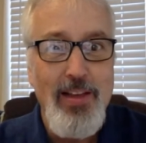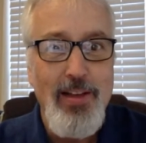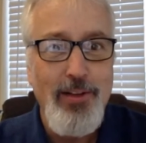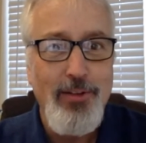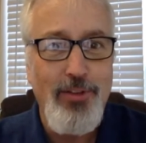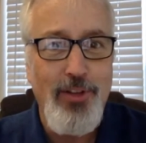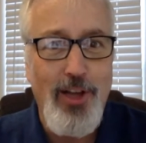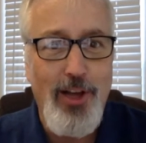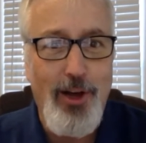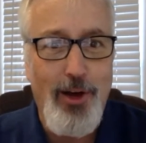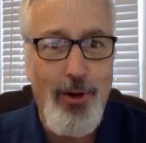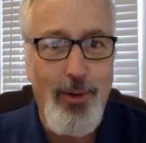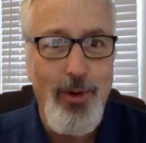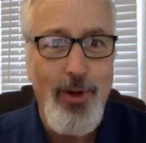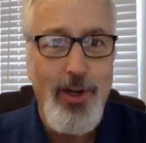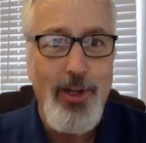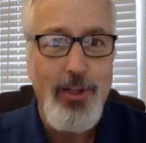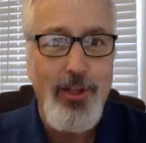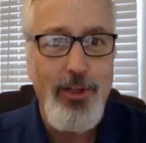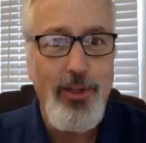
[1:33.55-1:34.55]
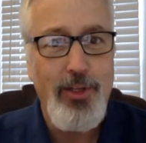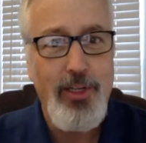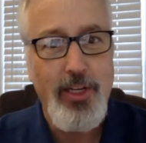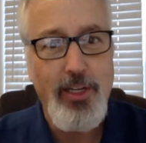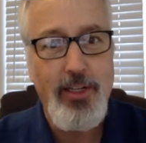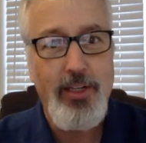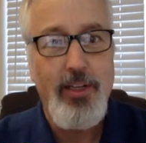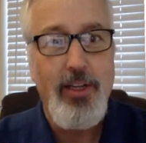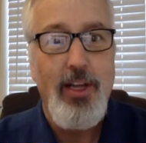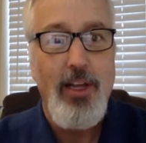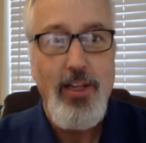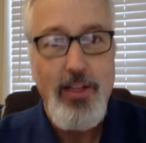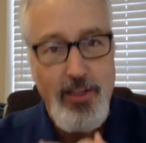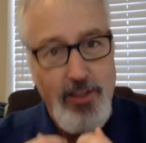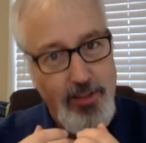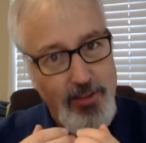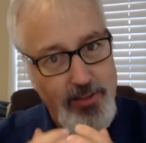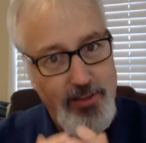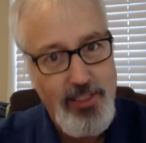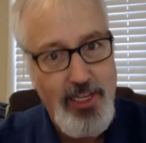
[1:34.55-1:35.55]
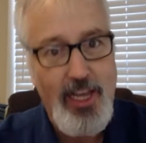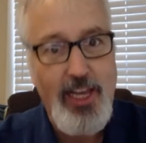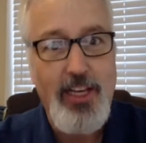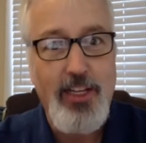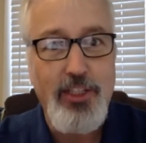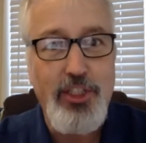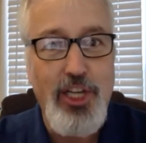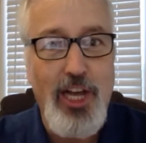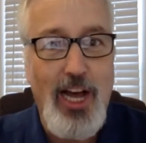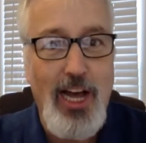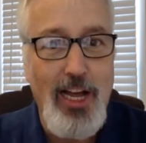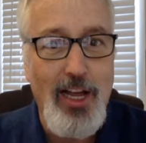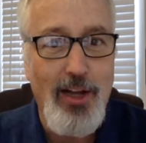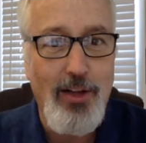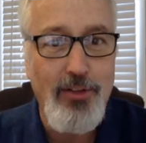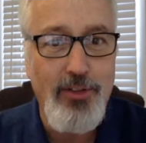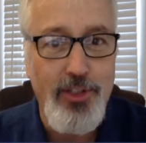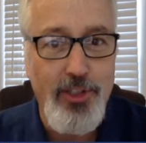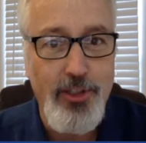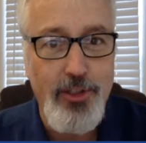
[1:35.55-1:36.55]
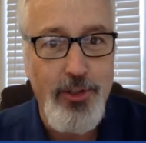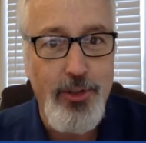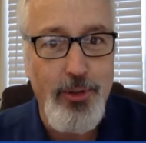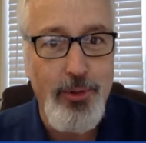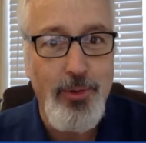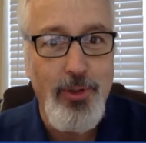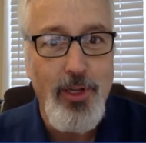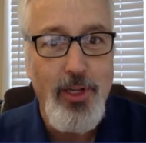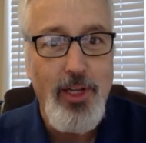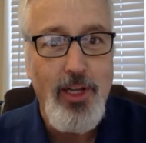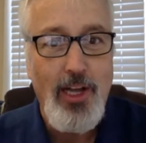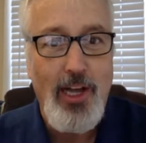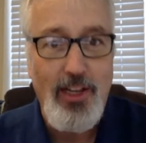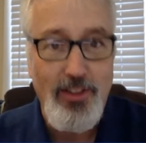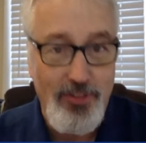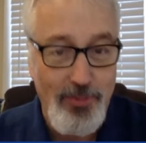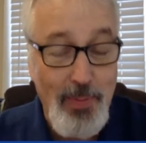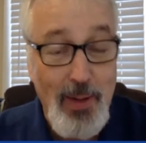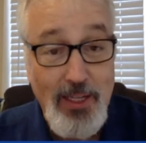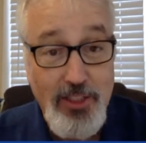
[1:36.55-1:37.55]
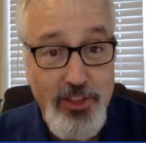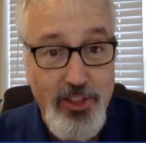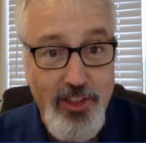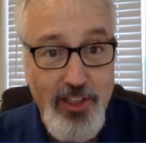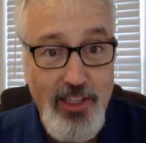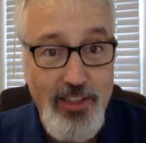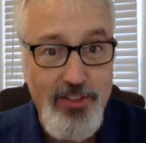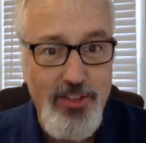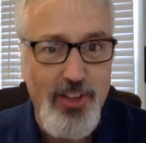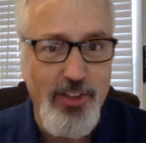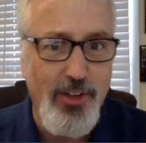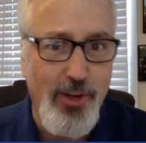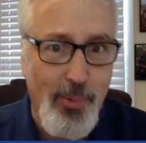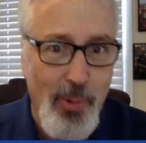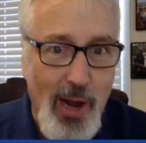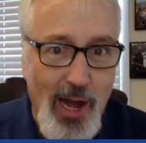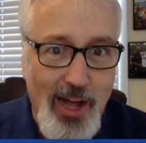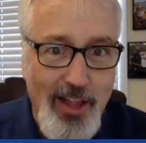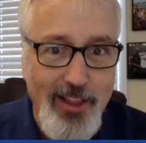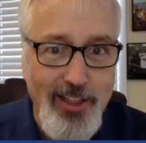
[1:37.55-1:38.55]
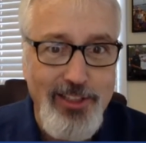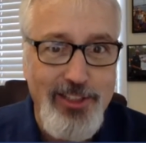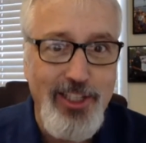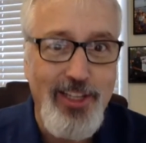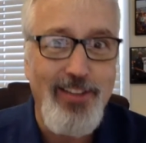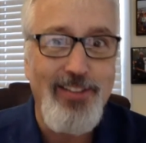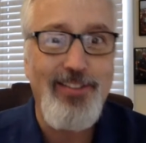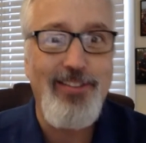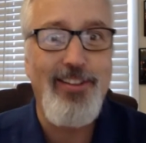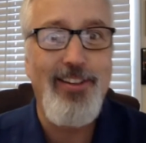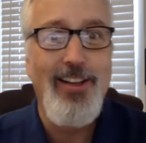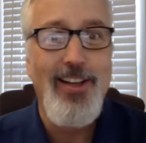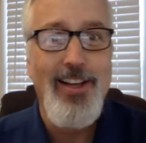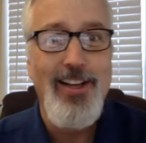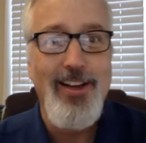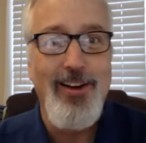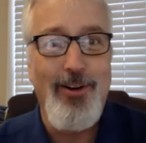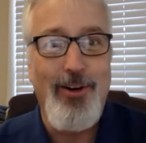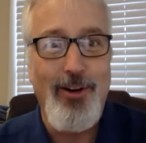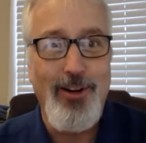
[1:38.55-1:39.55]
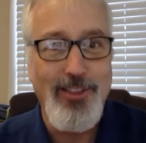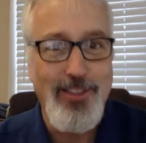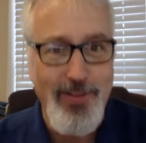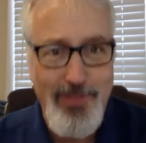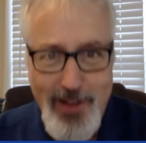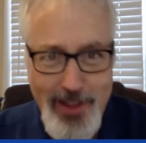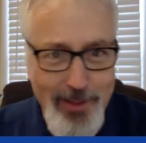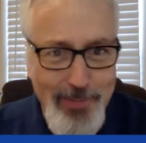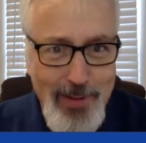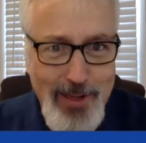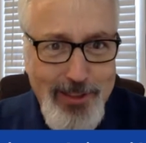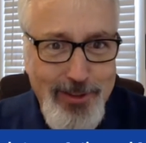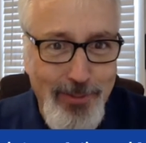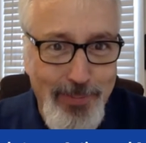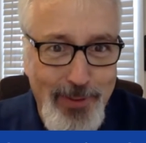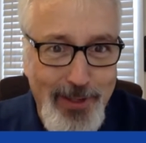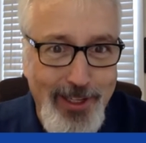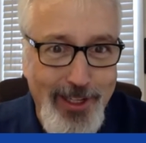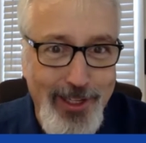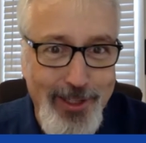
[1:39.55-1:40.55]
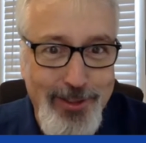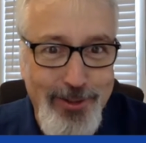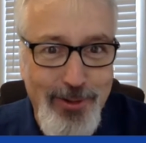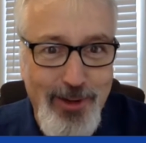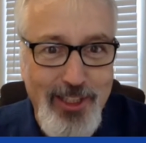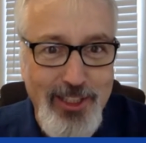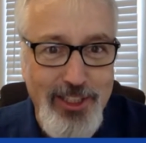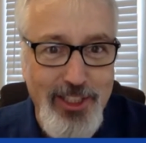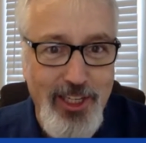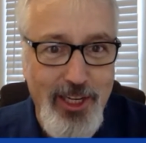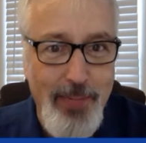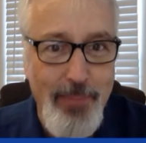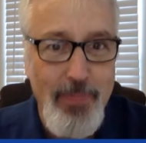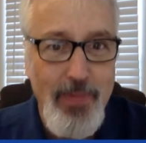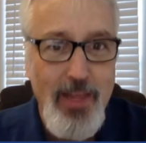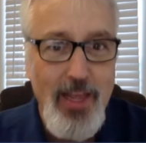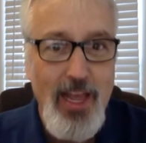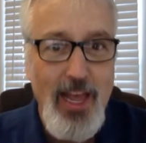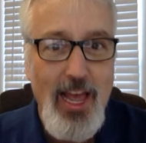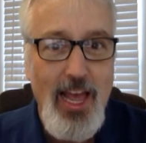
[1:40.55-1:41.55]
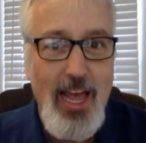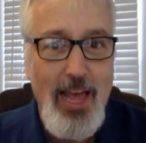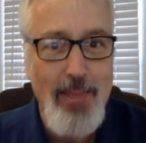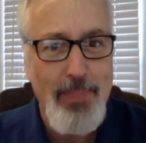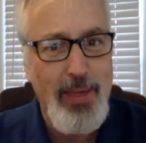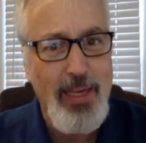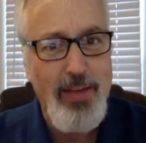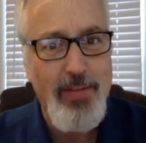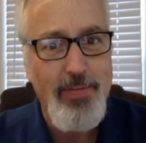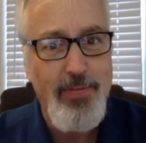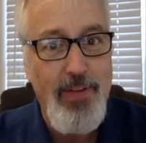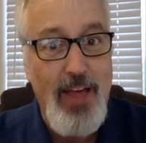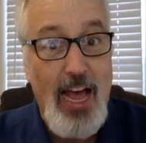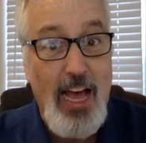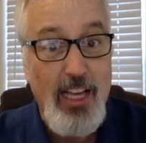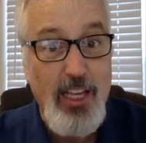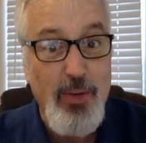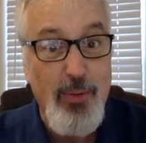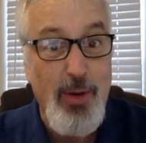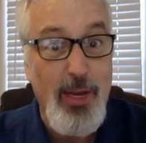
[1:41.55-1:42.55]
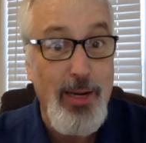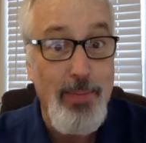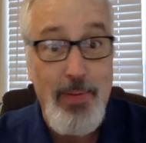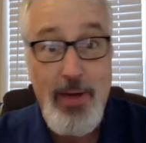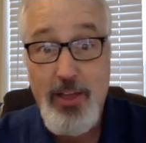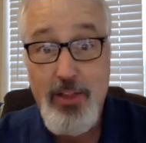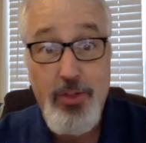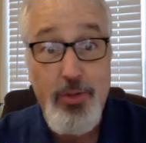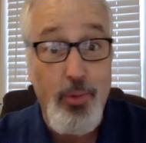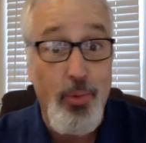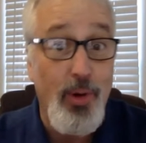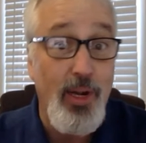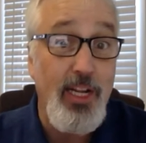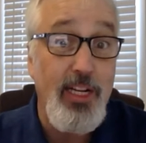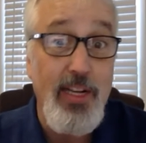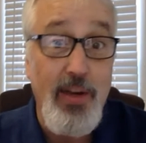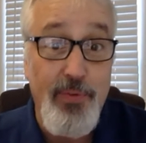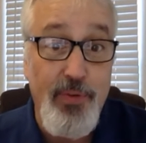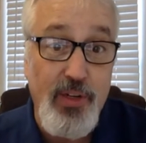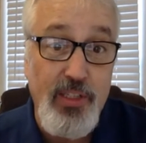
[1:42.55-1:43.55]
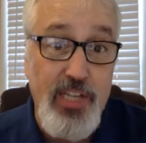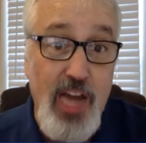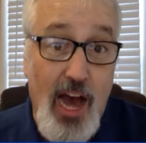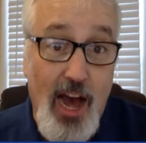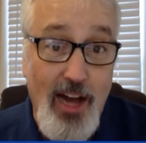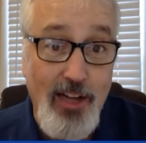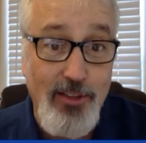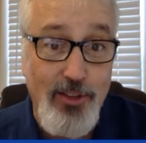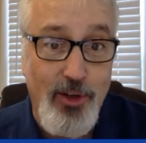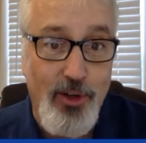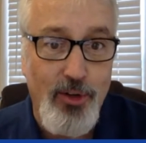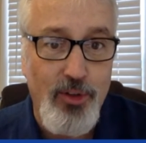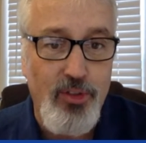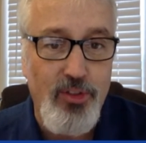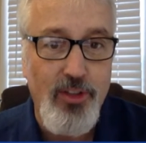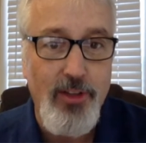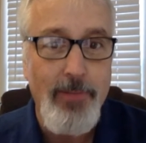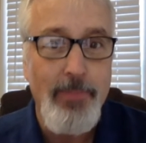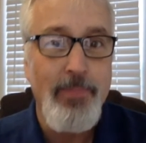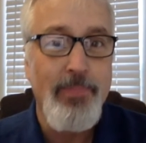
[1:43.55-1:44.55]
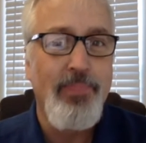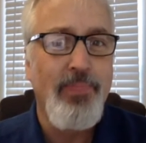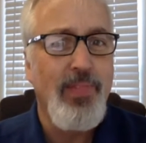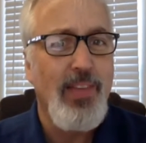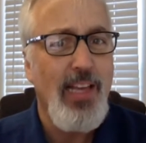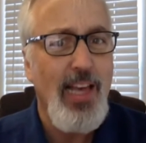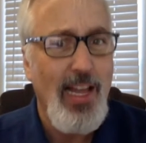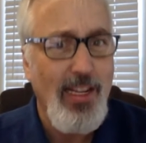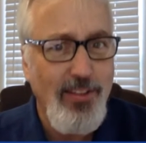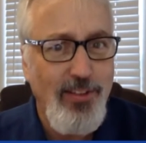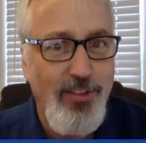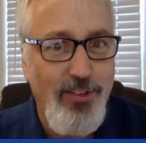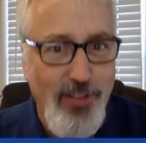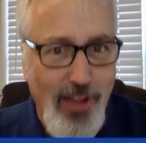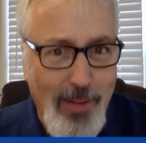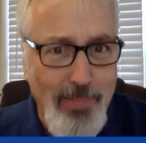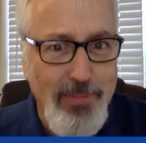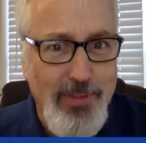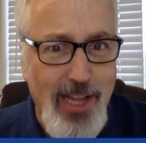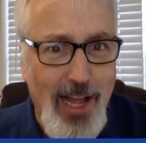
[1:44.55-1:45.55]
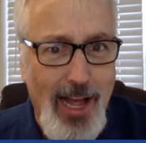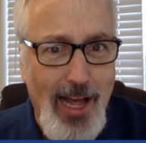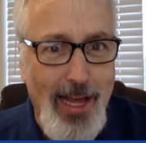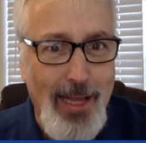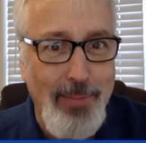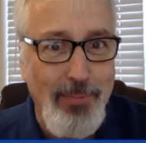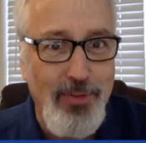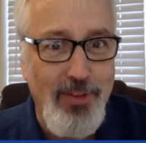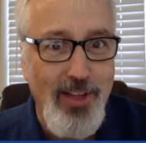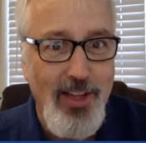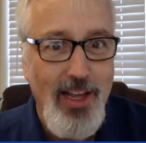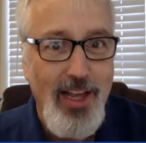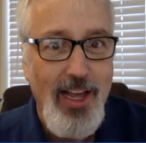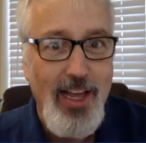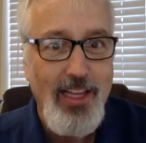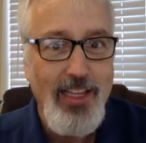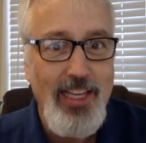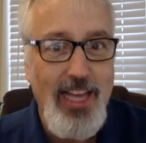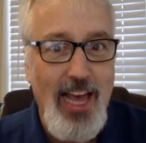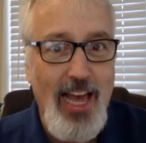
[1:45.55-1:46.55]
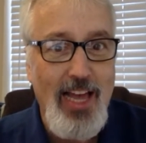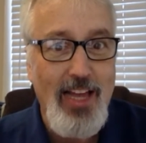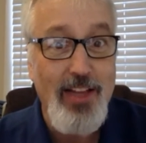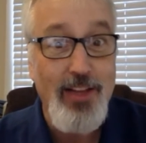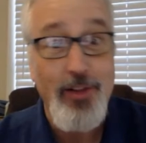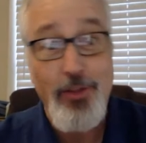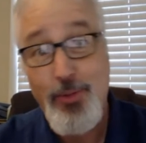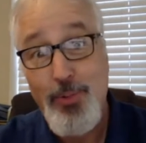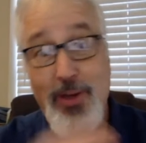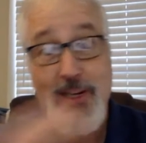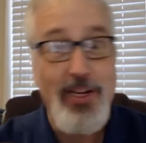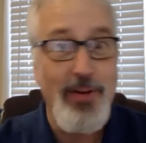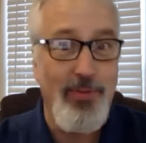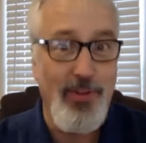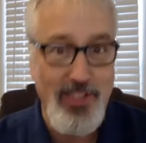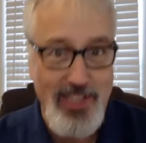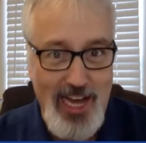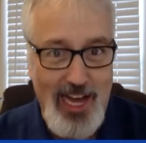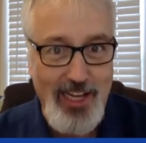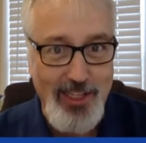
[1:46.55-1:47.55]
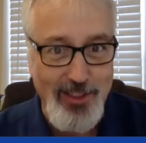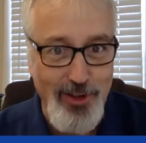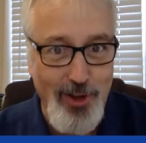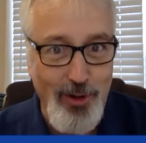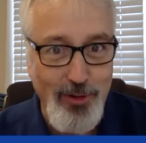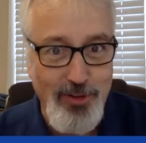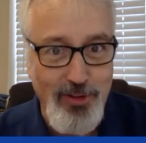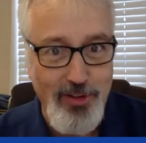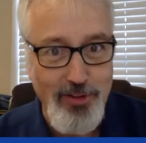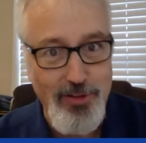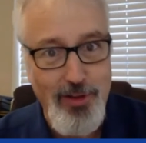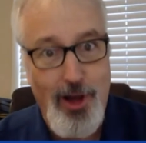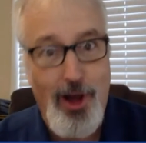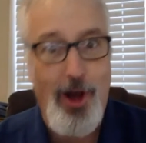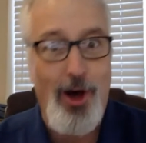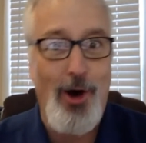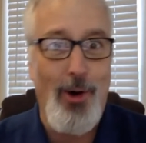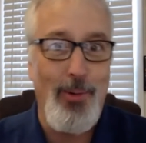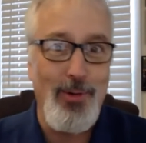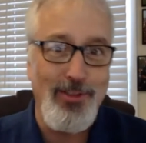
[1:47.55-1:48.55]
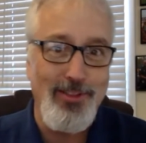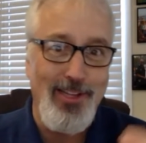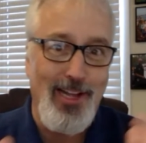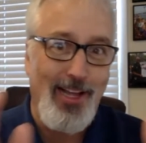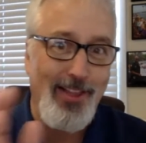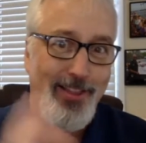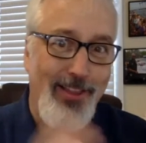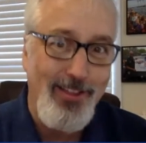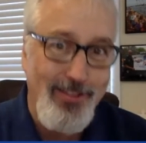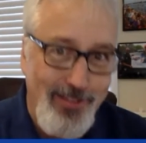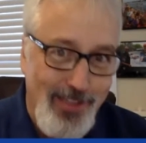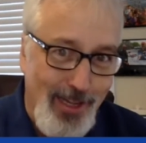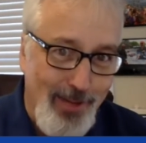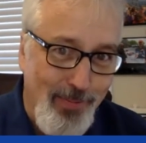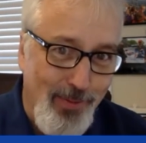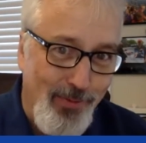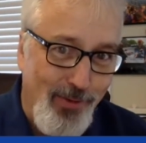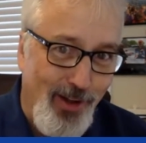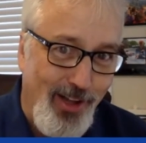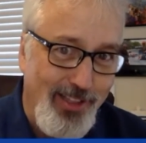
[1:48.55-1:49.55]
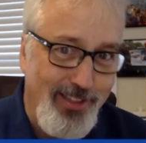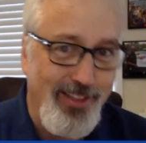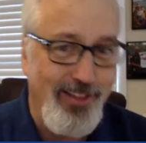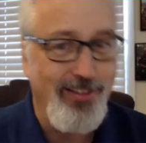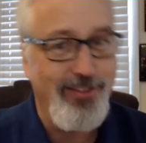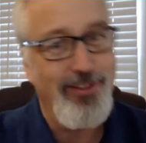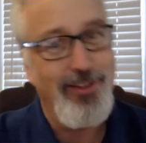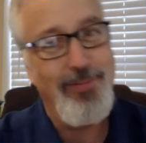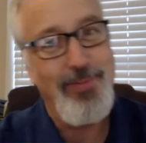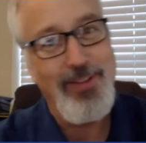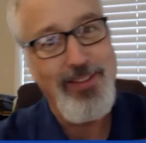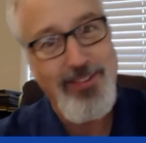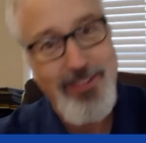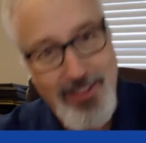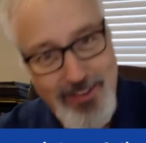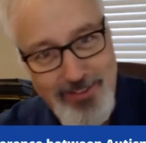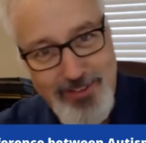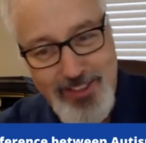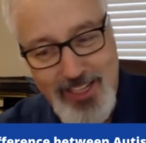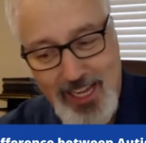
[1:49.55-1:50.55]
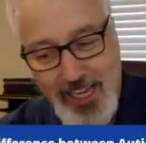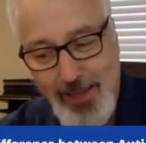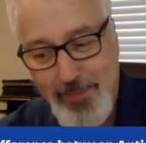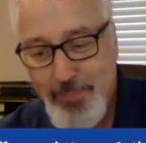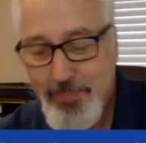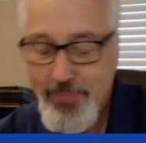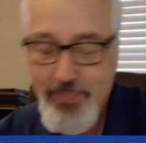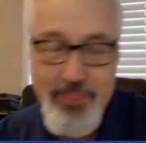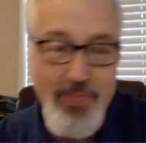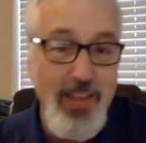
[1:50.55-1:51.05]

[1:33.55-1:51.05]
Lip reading: So you could take a child to a specialist, a neurologist, or a developmental pediatrician and be evaluated by 3 different doctors and sometimes get 3 different diagnoses. Oh, it's not this type of autism, it's this type.